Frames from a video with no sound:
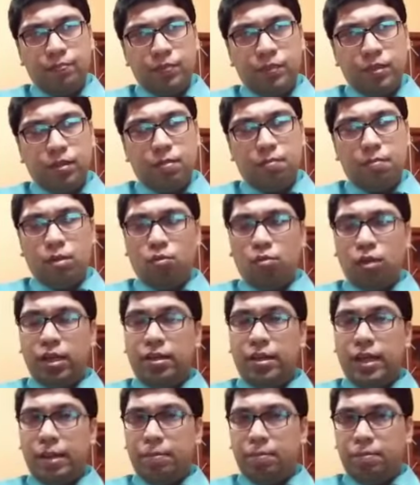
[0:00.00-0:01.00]
Number
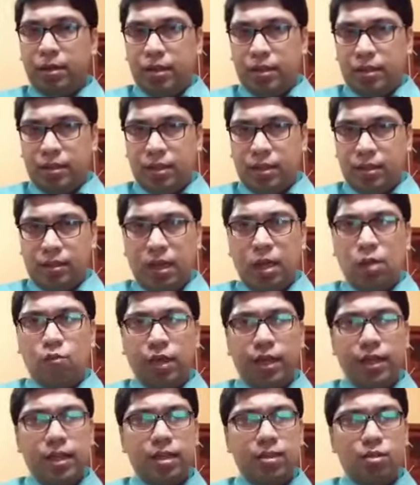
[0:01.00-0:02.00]
1, temperature.
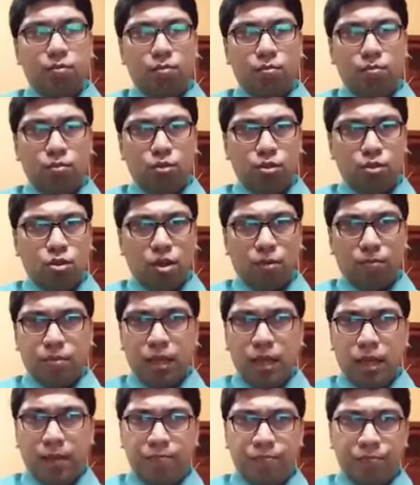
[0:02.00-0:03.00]
Nowadays most of
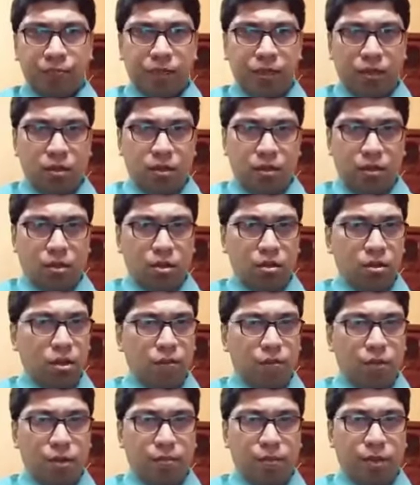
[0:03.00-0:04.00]
the
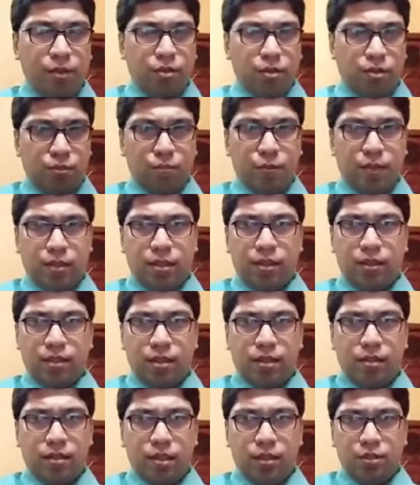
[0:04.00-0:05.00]
non-government hospitals
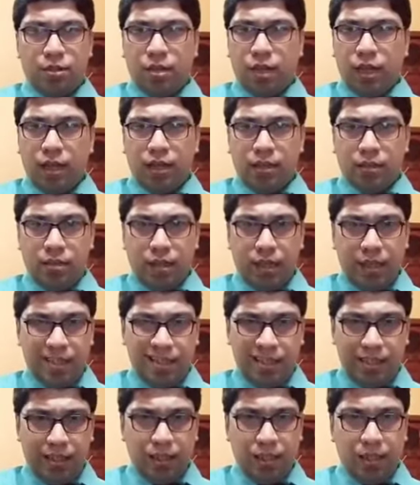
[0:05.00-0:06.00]
are centralized
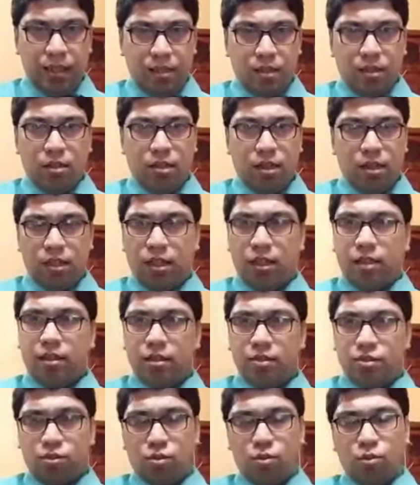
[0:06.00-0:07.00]
AC, air
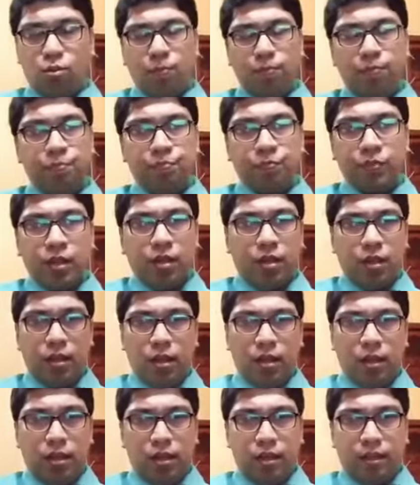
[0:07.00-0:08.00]
conditioned. So
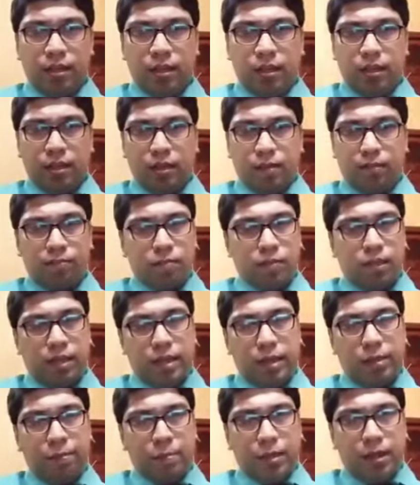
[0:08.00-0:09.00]
the
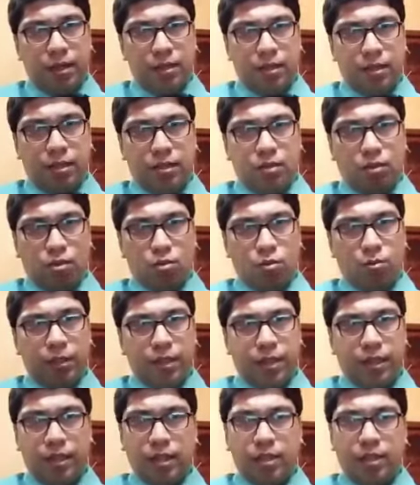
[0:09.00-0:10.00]
temperature is
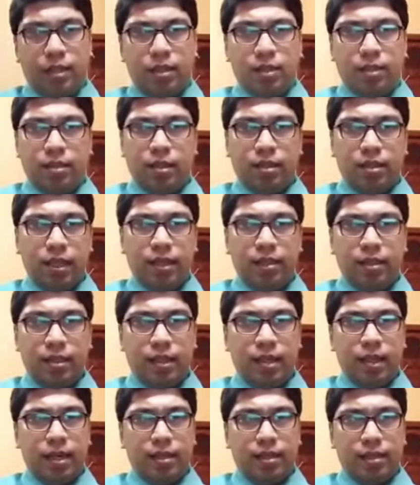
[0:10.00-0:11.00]
automatically retained
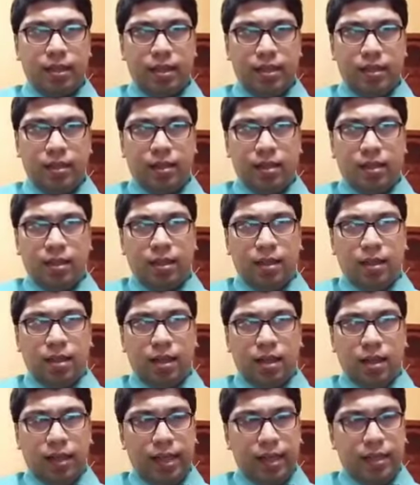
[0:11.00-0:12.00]
there in
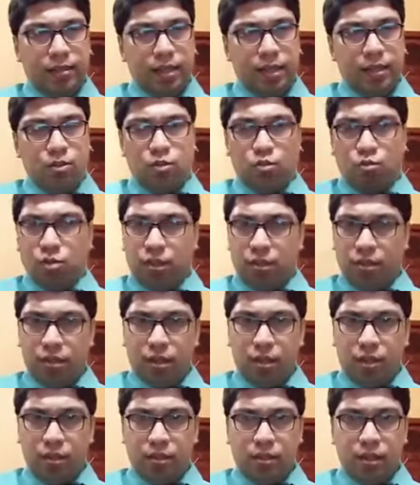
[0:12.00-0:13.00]
18 to 20
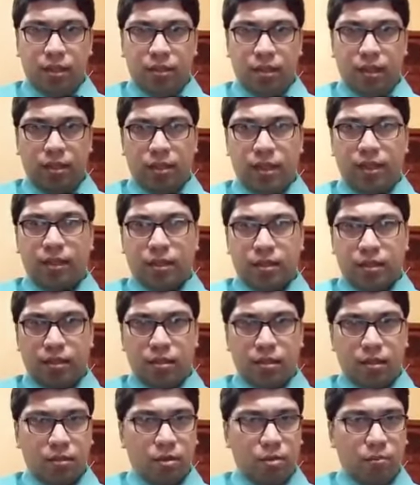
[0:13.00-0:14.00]
degrees centigrade. That is
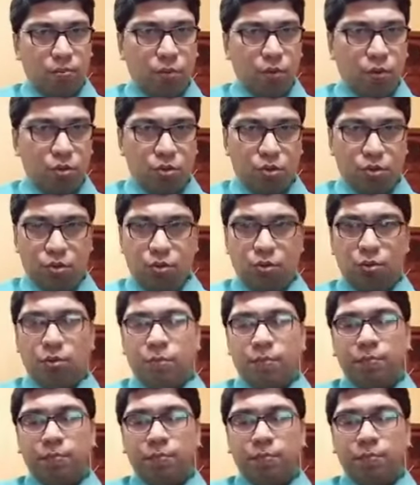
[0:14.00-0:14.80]
the comfort zone.